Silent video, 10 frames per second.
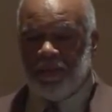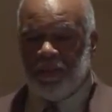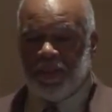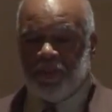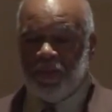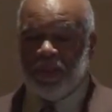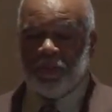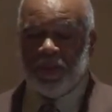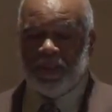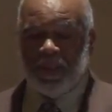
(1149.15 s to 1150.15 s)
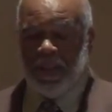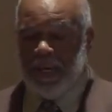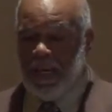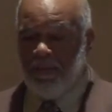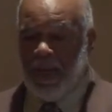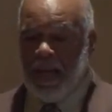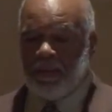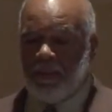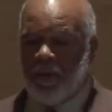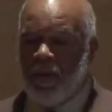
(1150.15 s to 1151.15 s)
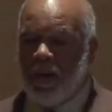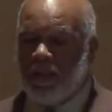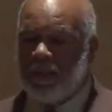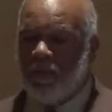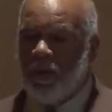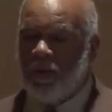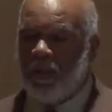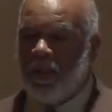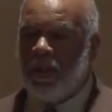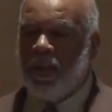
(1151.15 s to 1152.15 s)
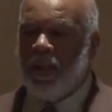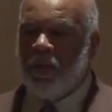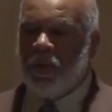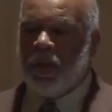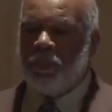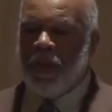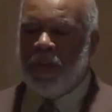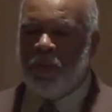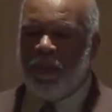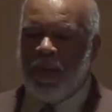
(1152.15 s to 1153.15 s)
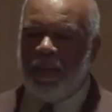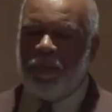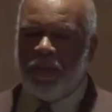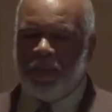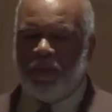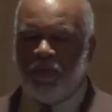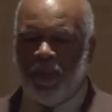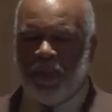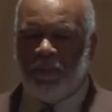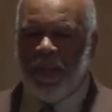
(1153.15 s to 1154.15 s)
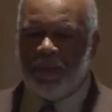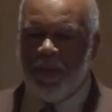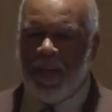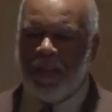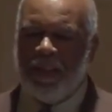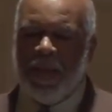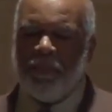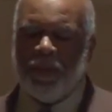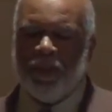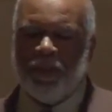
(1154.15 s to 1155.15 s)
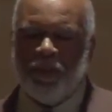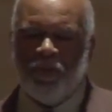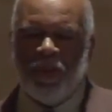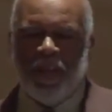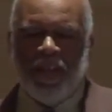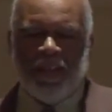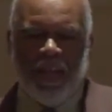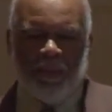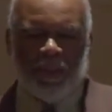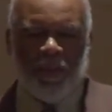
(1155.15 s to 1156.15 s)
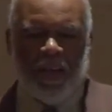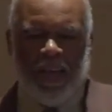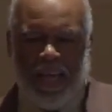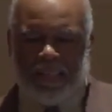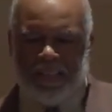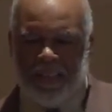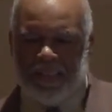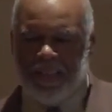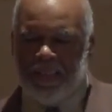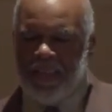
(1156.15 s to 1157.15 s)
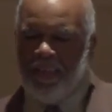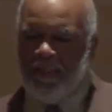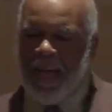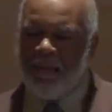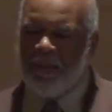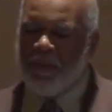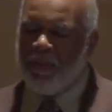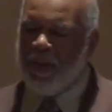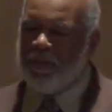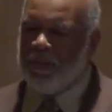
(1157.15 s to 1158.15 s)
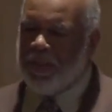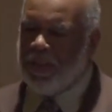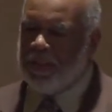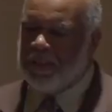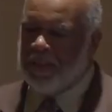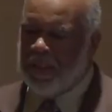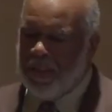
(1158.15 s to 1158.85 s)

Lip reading: which was kind of an oxymoron. Said, well, we're gonna pay you money because you fill your beds. We're not because you've demonstrated excellence and have gotten people off of drugs.